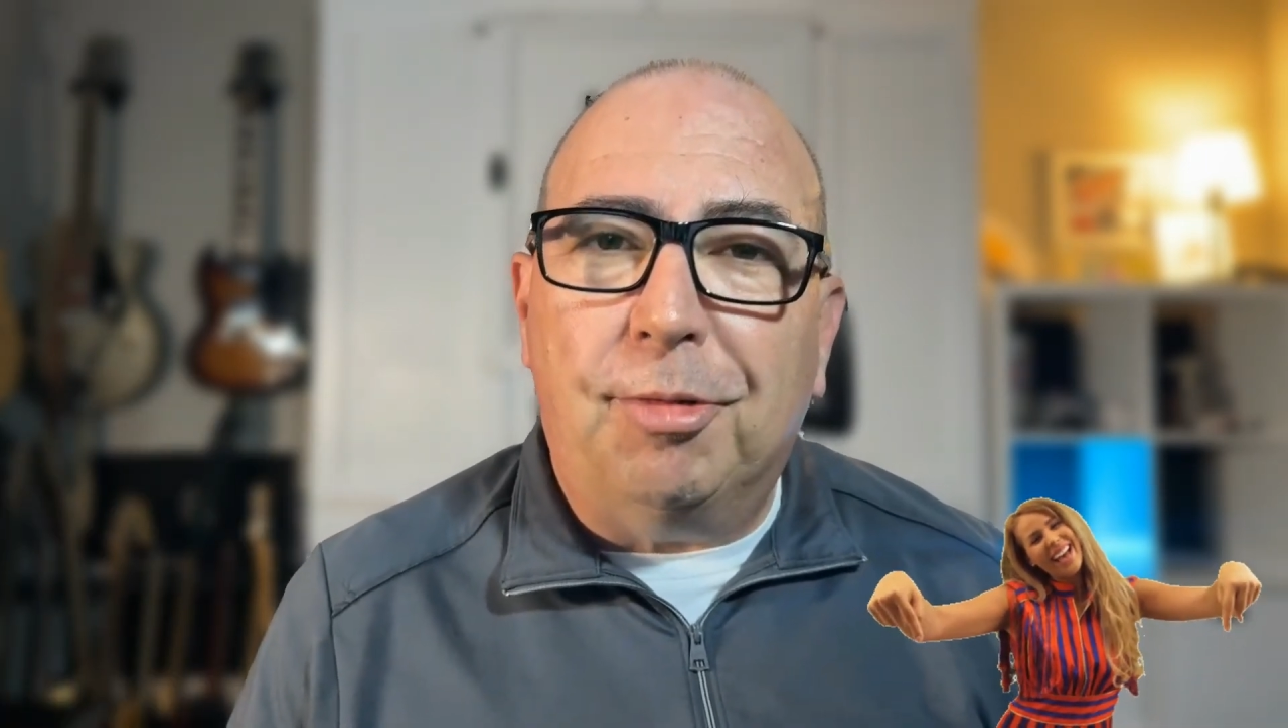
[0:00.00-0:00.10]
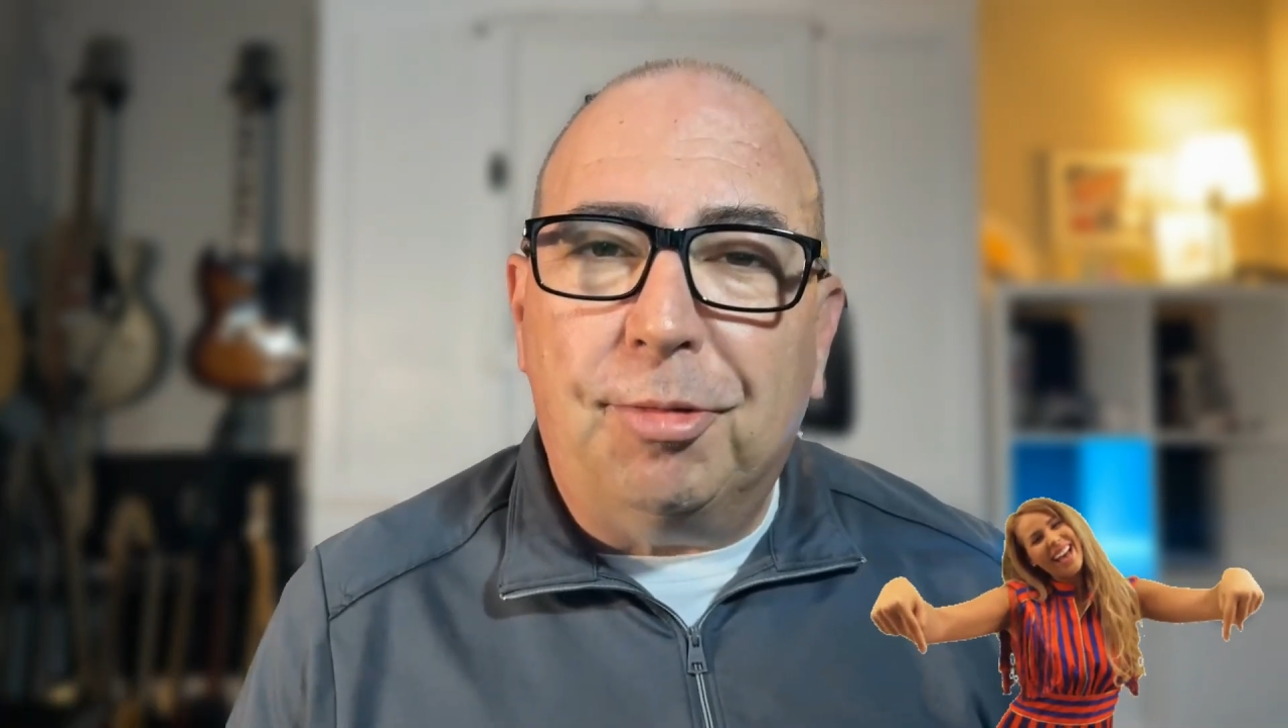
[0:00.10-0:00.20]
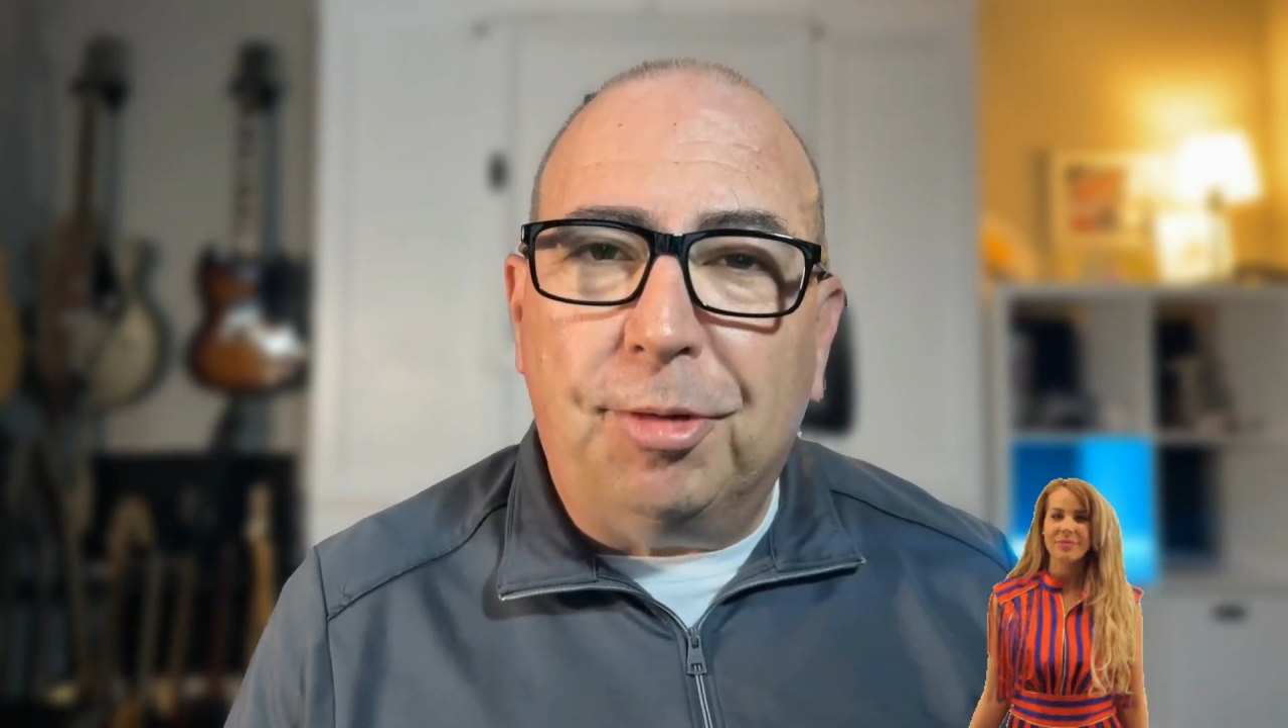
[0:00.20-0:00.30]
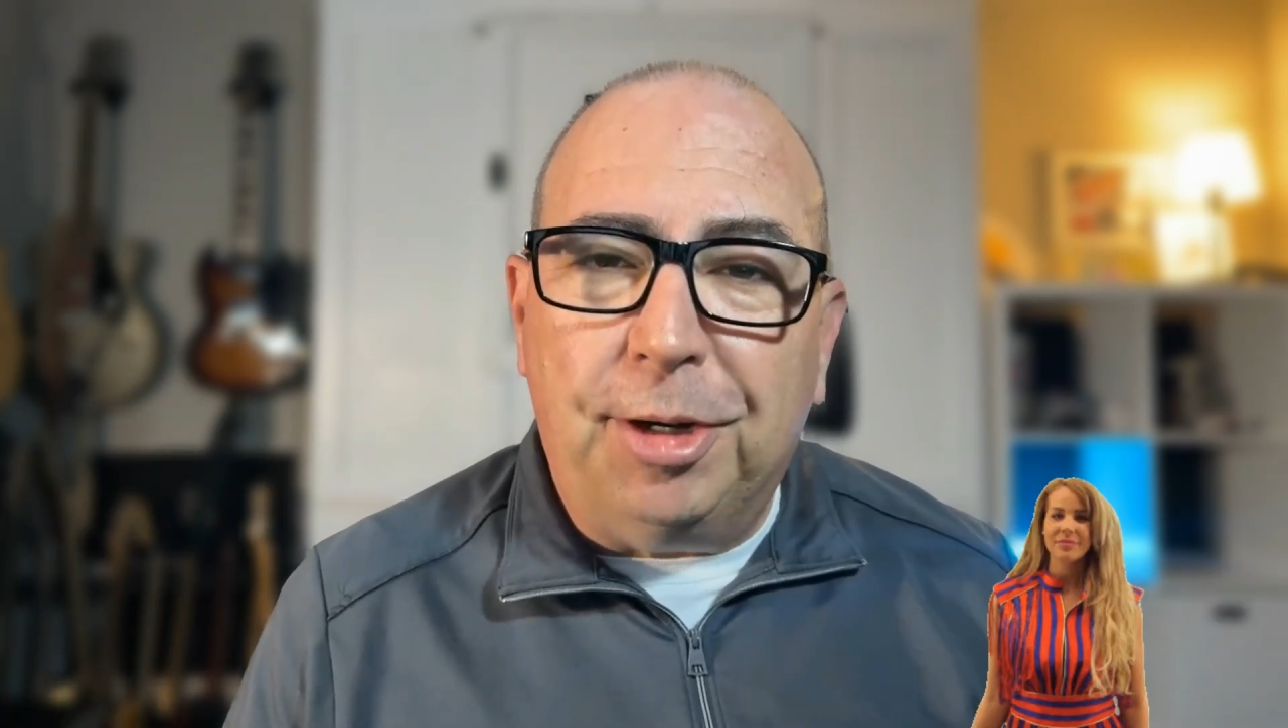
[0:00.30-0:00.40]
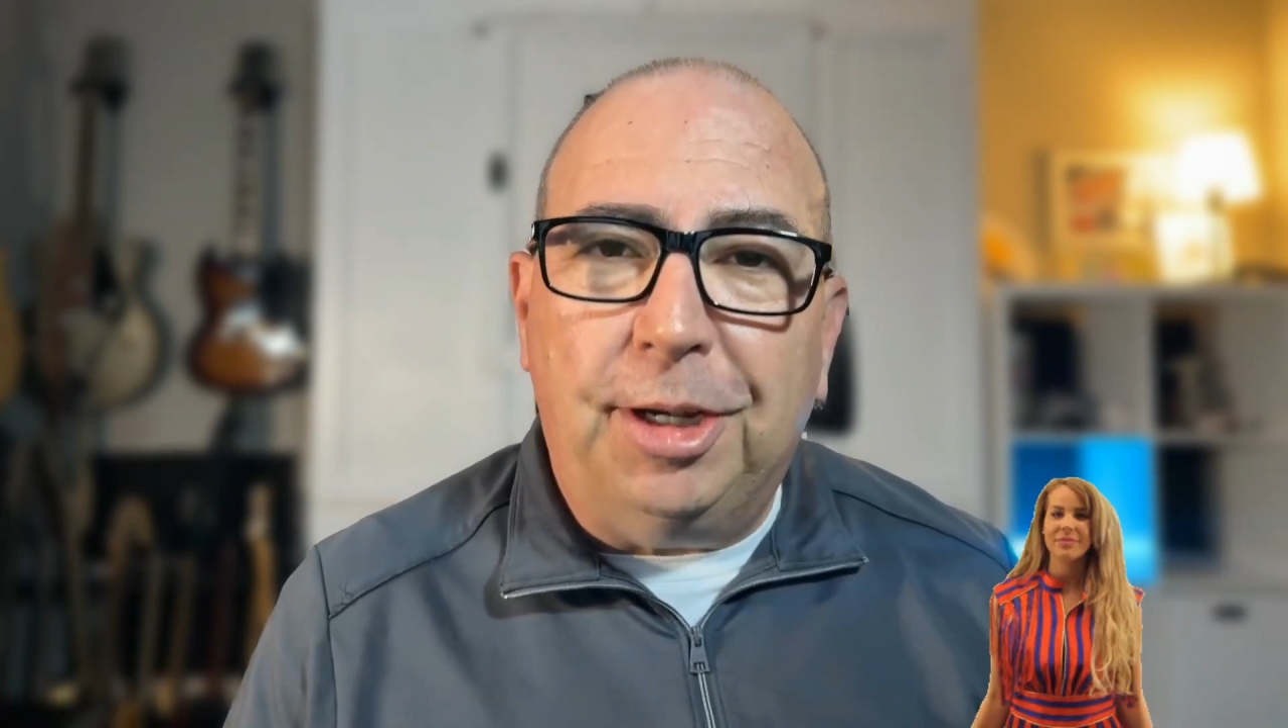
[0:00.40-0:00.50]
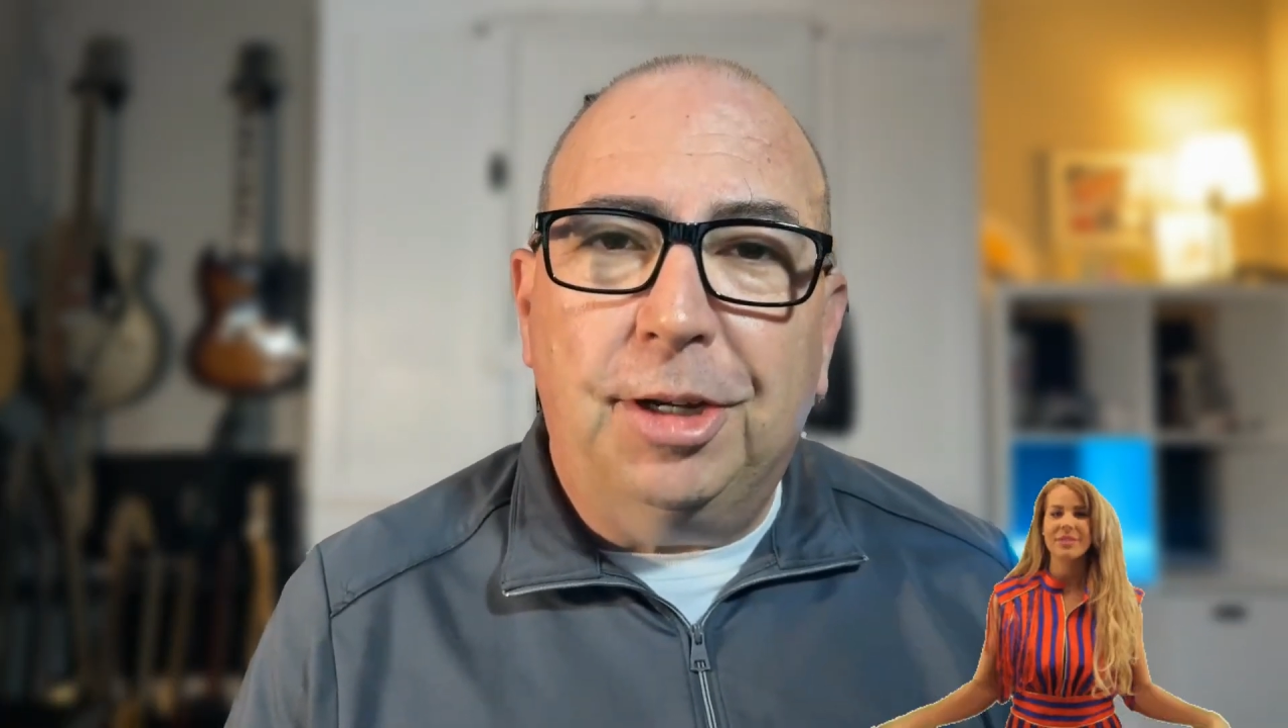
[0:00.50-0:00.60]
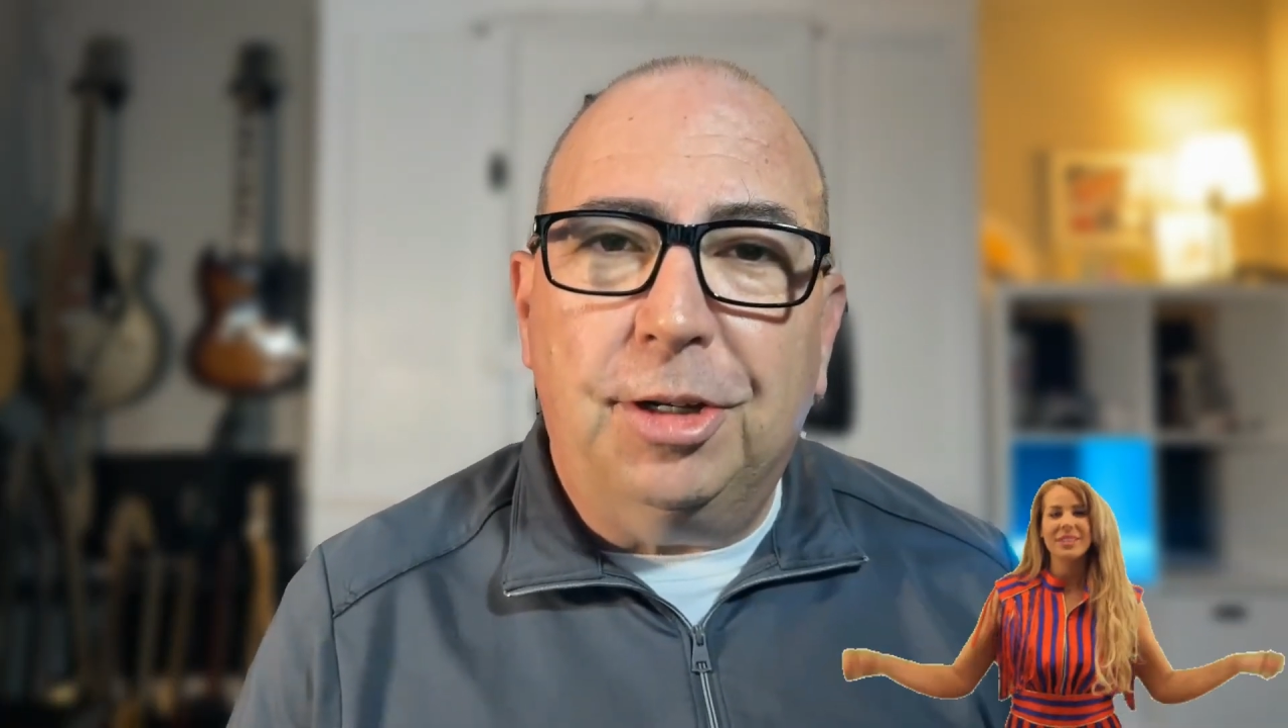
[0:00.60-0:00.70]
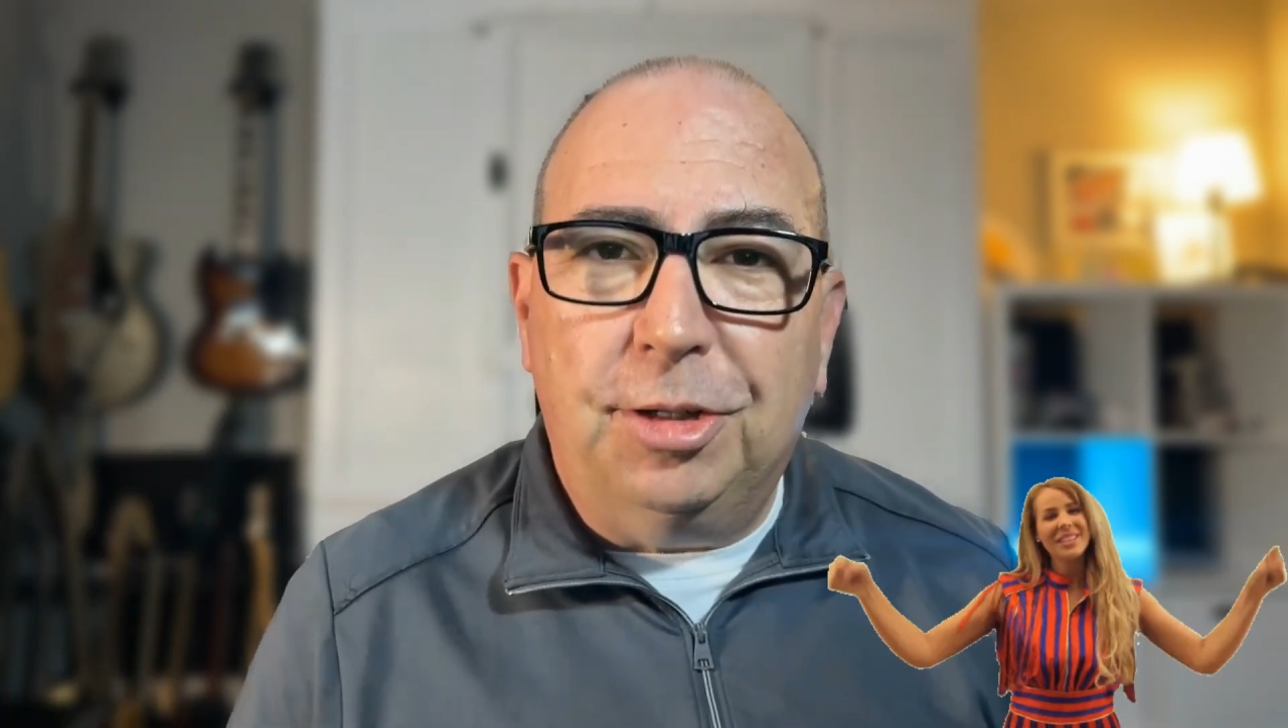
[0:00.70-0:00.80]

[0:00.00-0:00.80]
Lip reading: free